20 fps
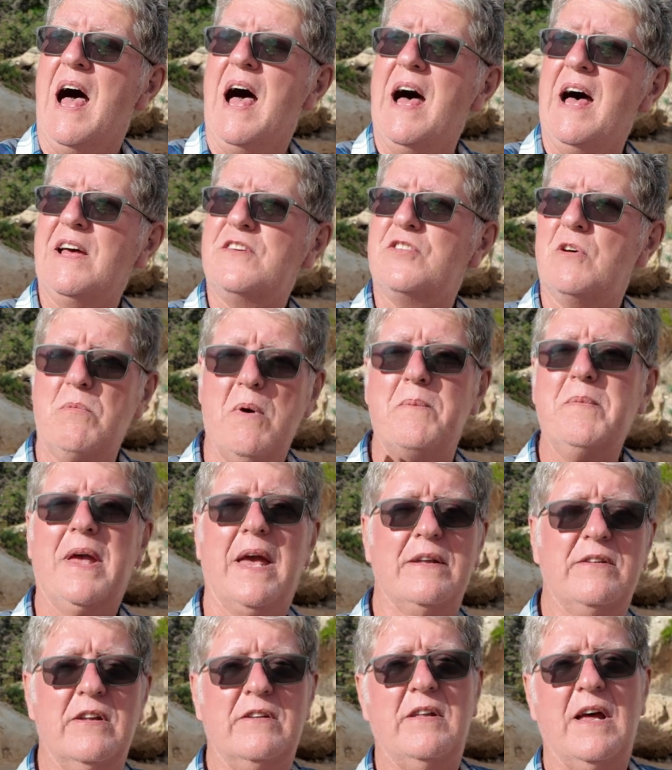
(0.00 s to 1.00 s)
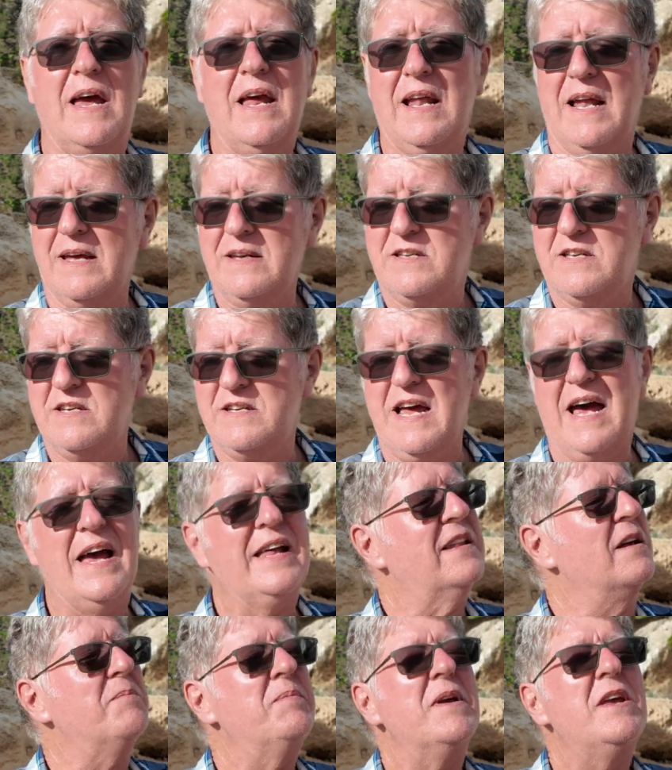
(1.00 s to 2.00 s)
Uh, so when we get a day like
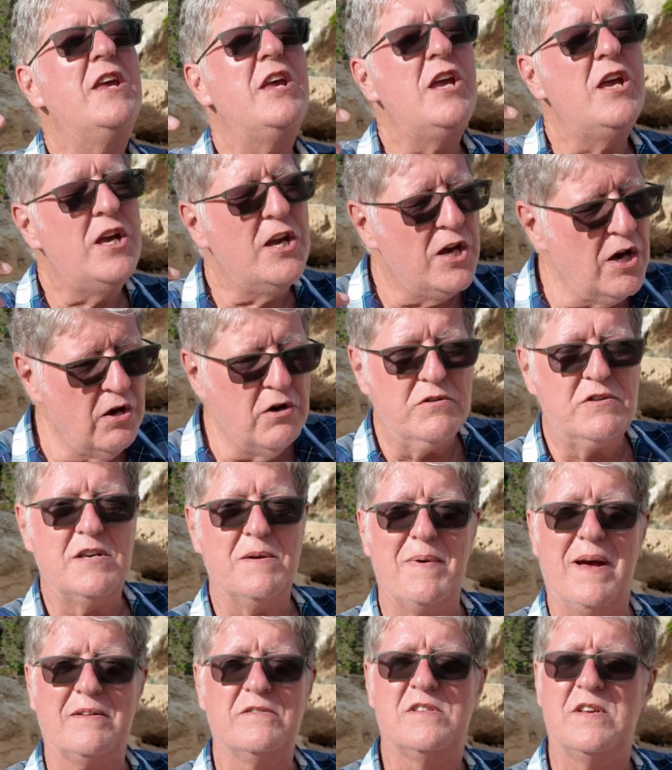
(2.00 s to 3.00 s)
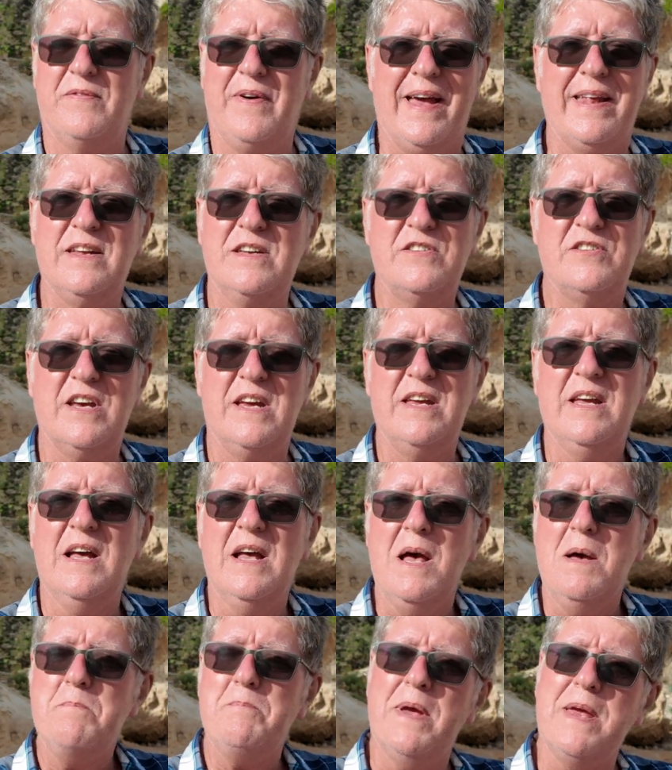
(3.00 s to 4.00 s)
today, there'll be huge amounts of energy
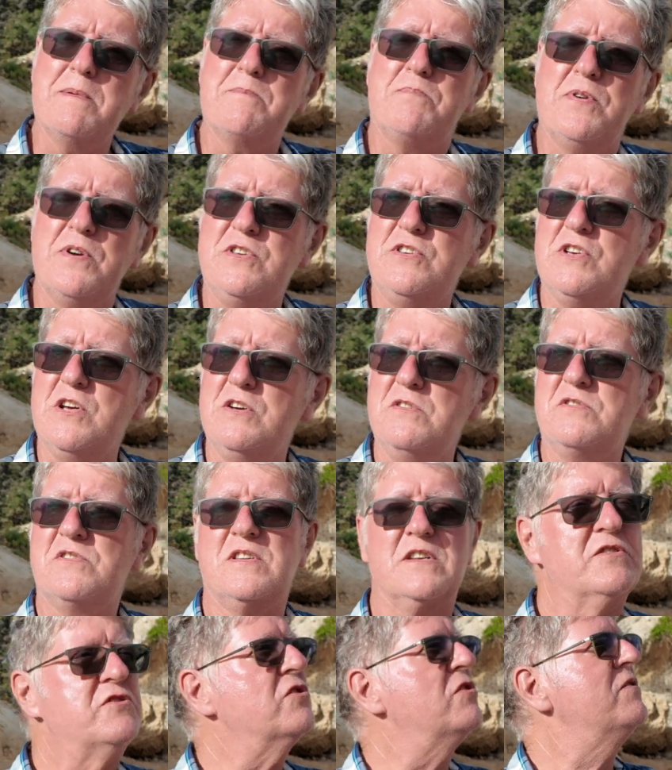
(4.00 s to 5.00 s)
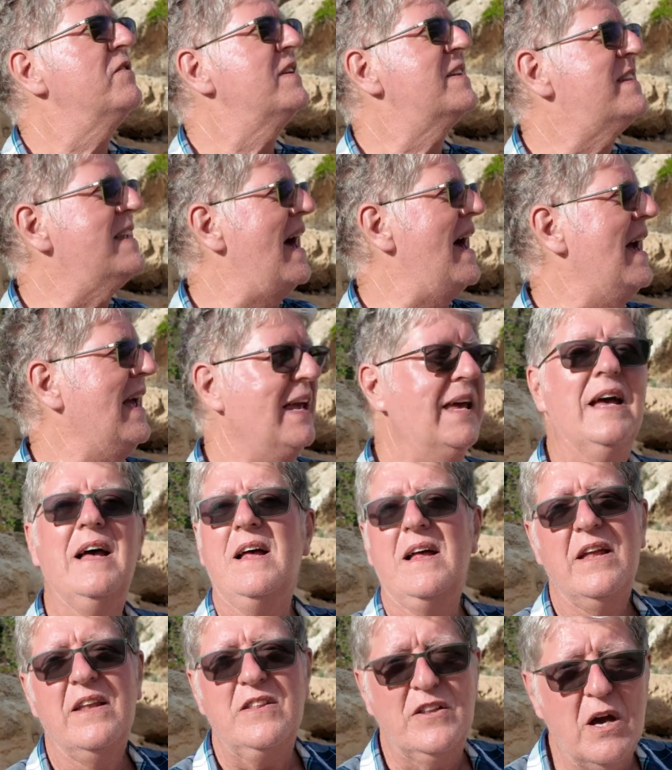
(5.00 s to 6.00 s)
being produced. And during the day,
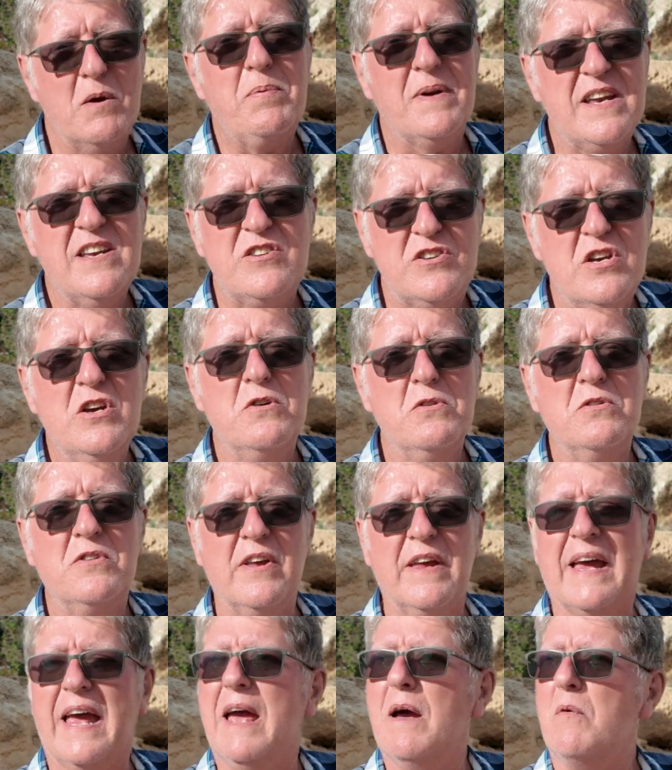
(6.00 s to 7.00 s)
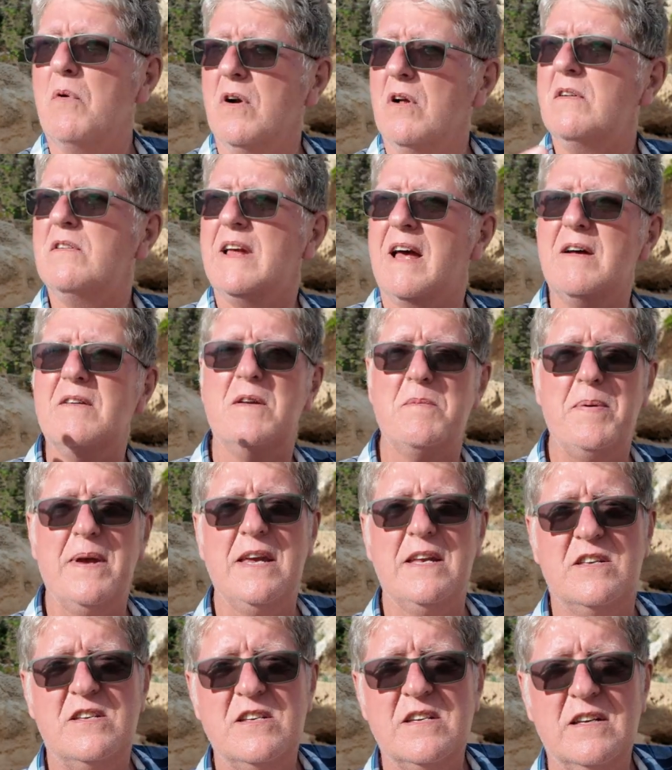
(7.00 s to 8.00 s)
nobody's using it. We're all down the
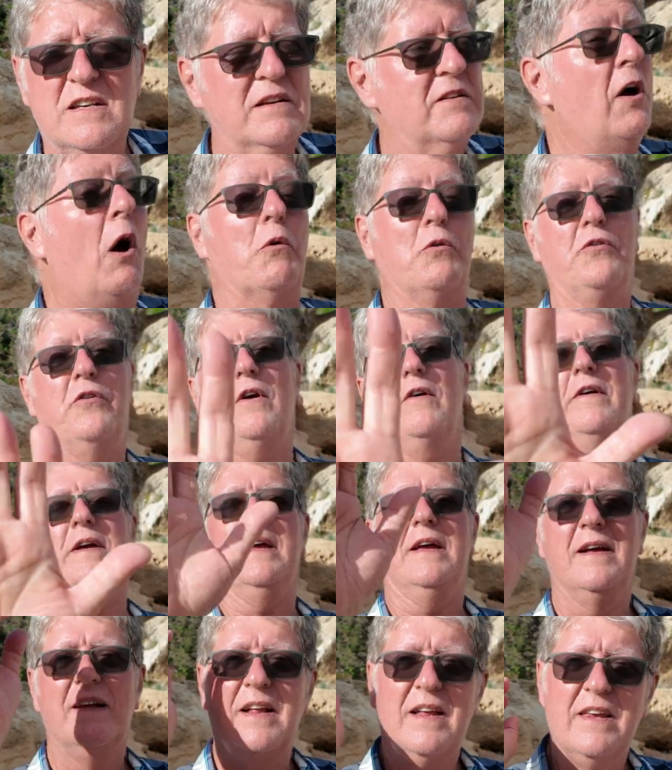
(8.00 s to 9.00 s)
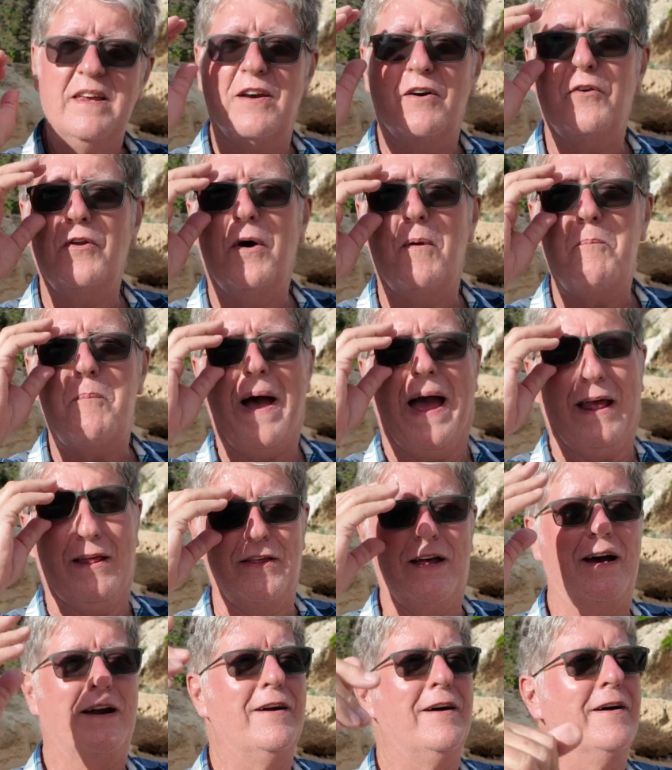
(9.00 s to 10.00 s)
beach. Oh, sorry, you're not
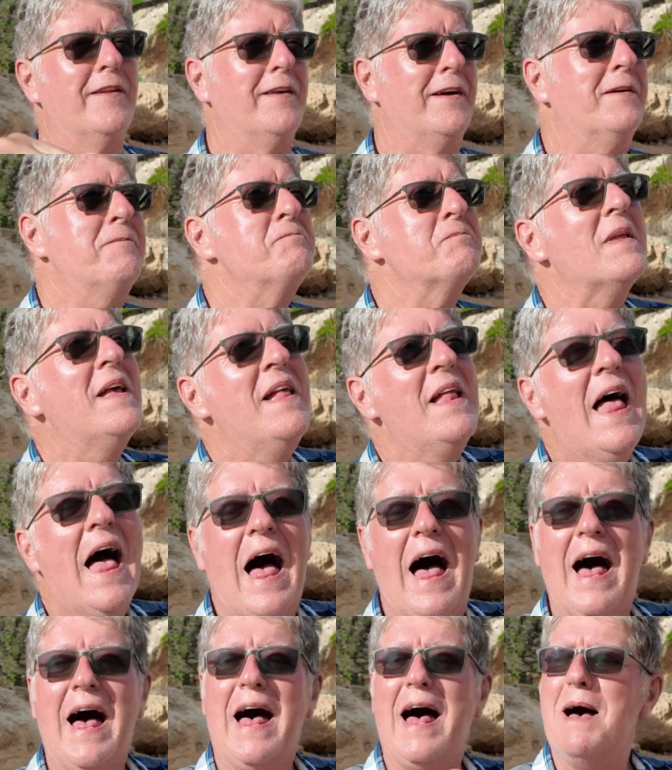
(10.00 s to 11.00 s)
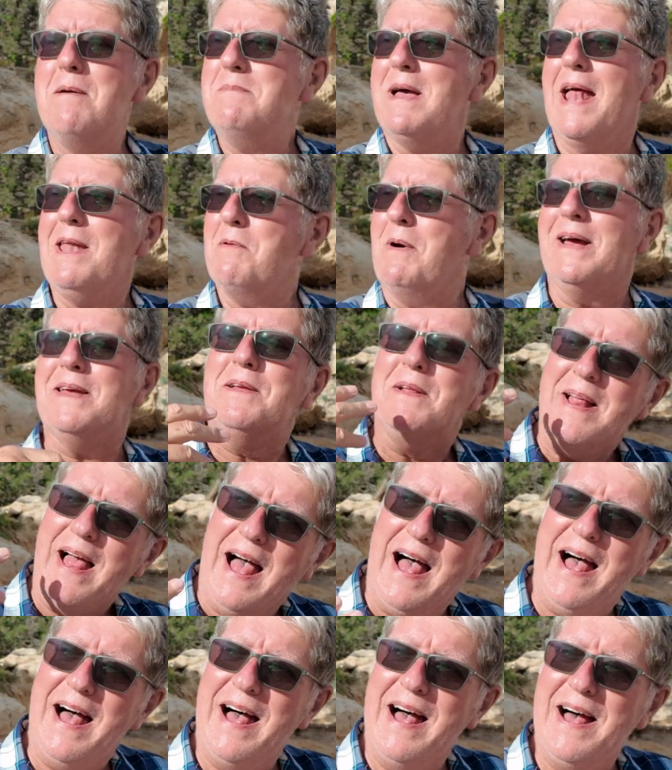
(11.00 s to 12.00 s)
back there, are they? Um, anyway,
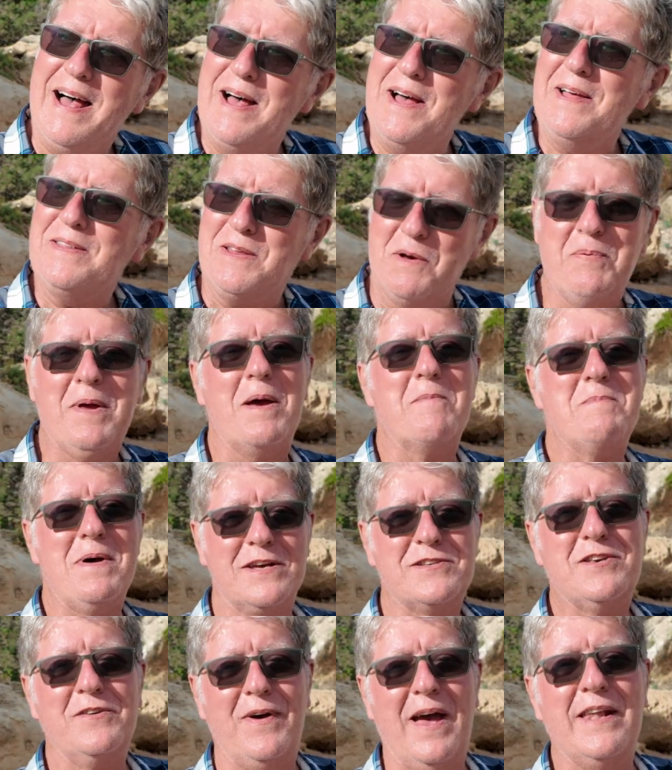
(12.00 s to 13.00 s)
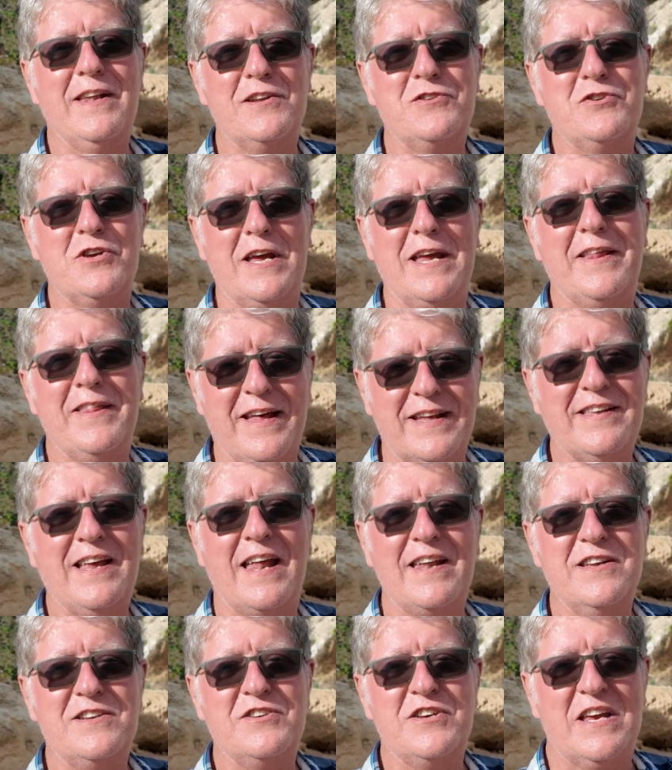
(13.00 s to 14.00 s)
uh, there'll be a massive energy, and that
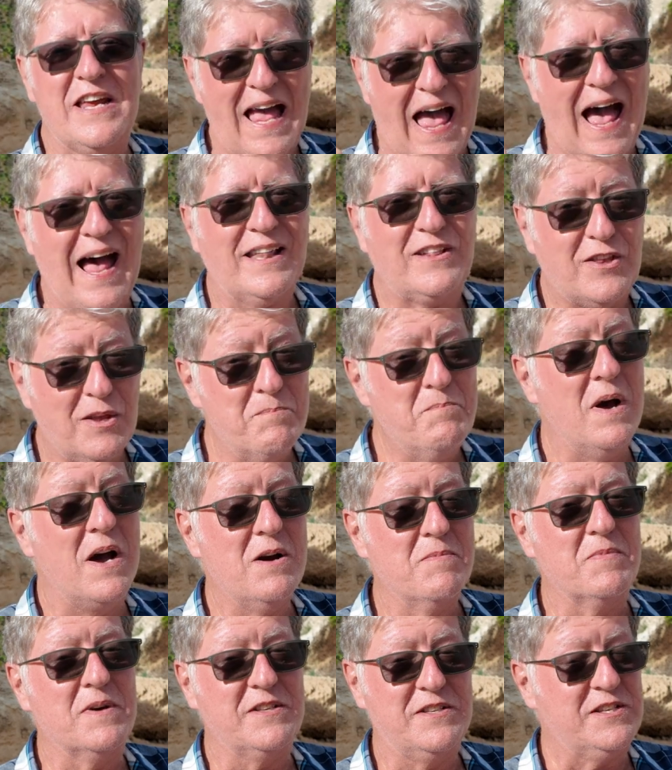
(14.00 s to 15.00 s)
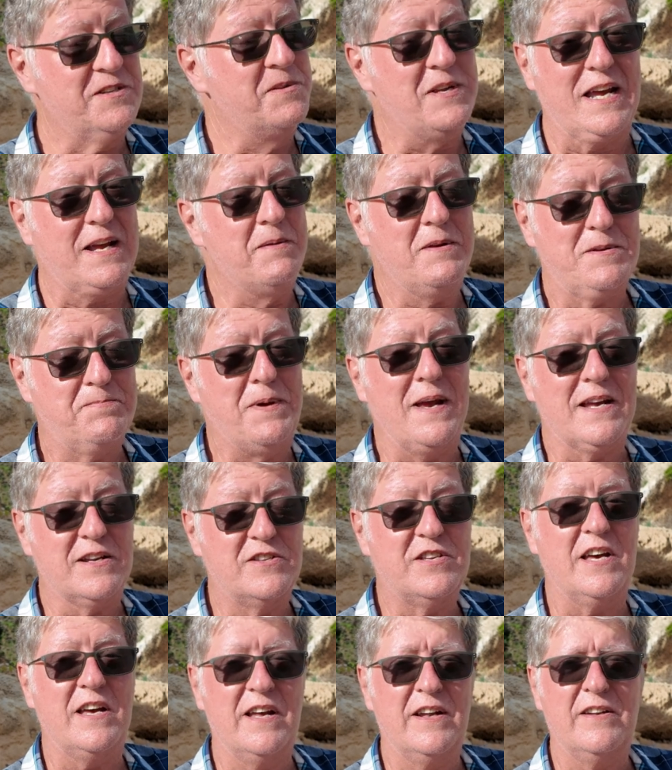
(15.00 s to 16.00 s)
energy at the moment is, is
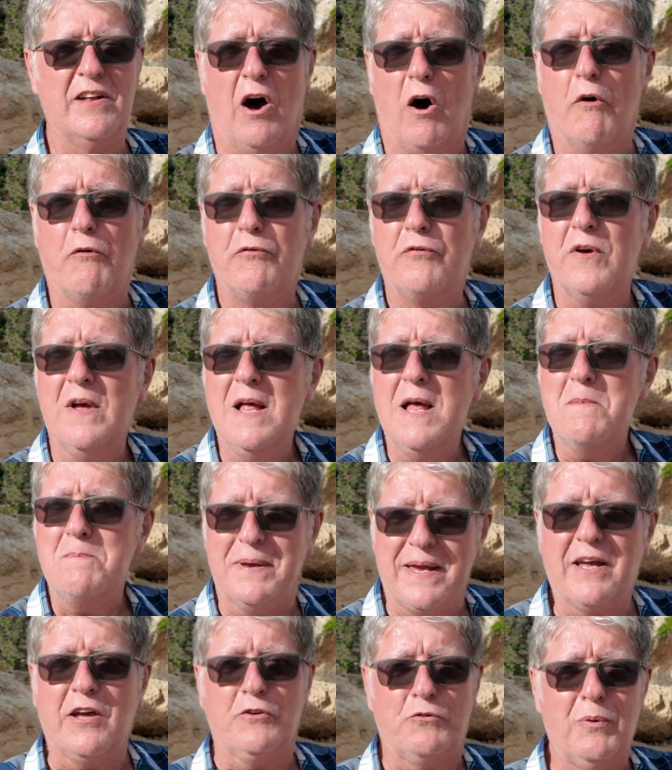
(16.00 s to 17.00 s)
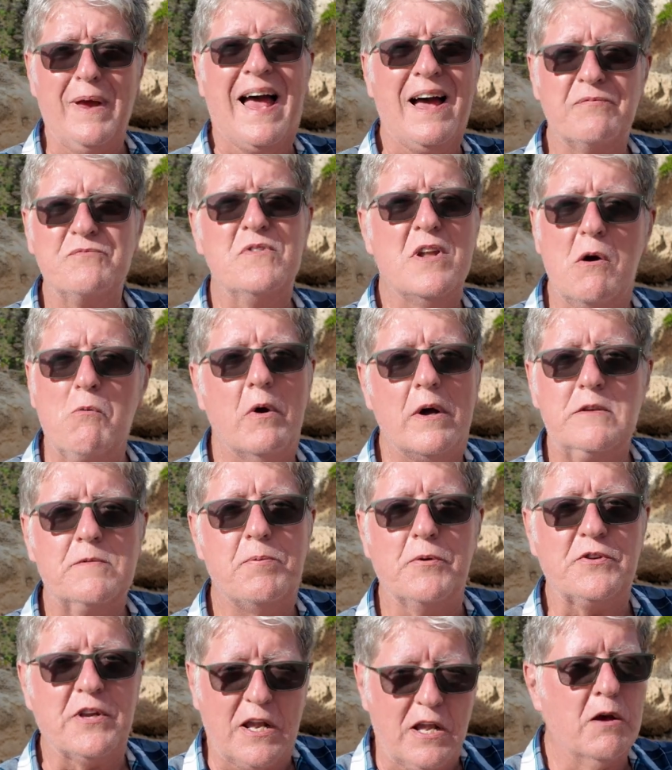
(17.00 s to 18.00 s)
being turned off because we have nowhere
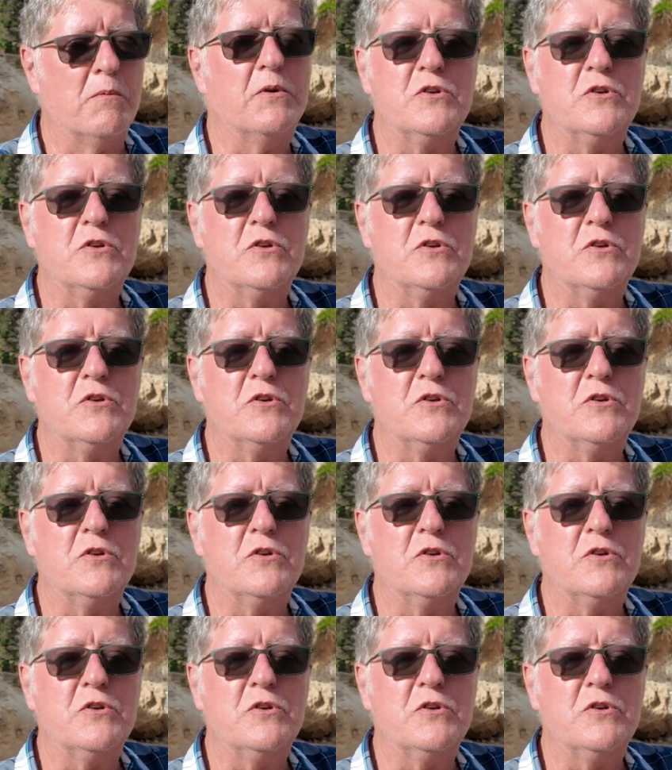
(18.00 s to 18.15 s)
to put it.